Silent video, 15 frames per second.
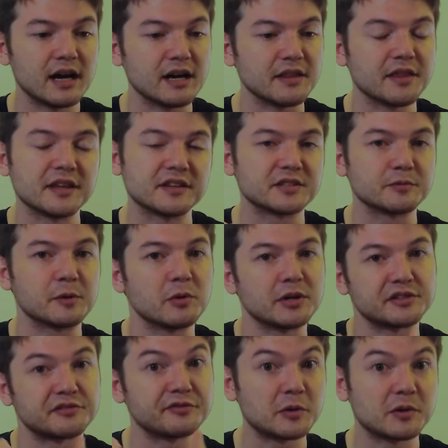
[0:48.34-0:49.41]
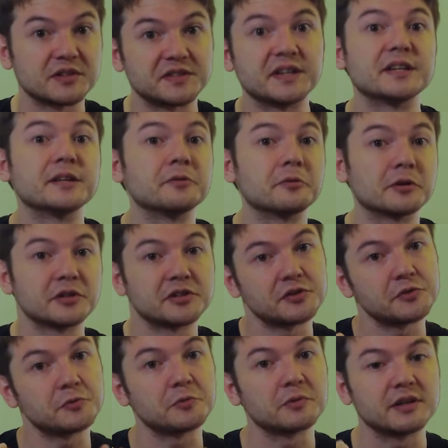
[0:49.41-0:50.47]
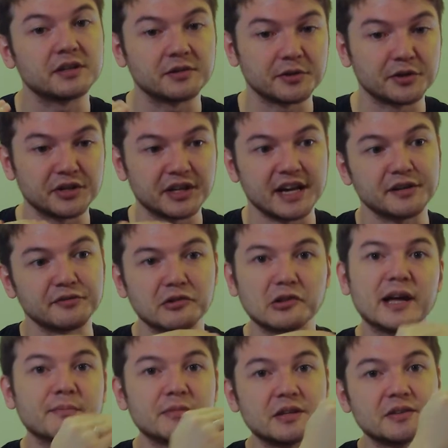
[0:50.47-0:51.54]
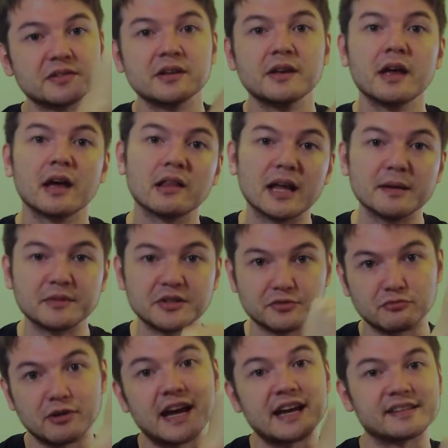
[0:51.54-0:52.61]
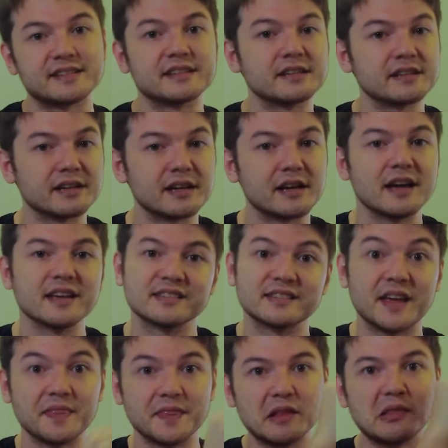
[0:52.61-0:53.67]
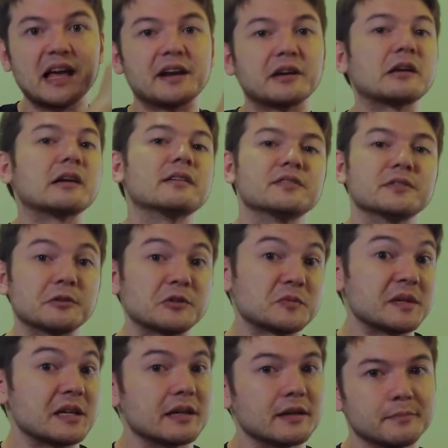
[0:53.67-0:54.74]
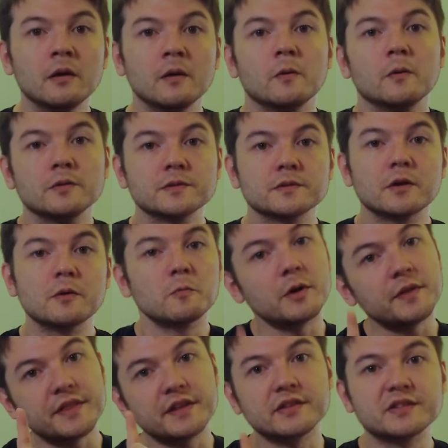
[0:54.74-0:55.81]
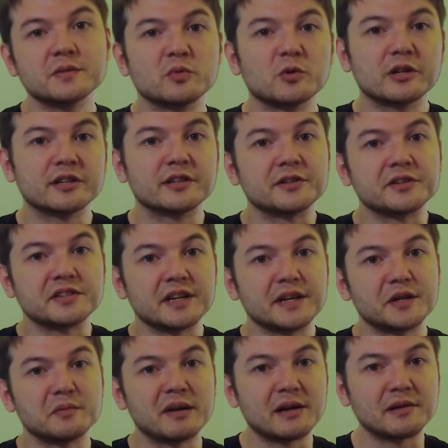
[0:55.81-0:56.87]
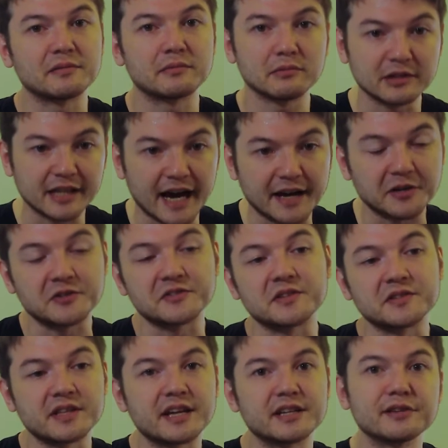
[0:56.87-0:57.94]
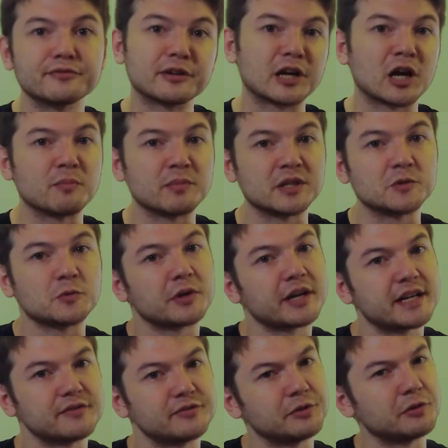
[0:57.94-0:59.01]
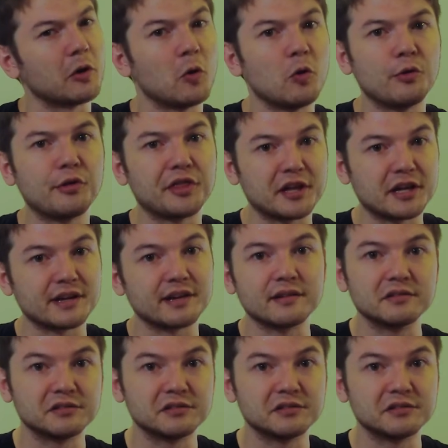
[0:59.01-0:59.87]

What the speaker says: the things that we want to focus on in order to kind of climb these ranks and ascend the ladder, so to speak. So one thing that's important to understand about ladders is that different companies will kind of do the whole thing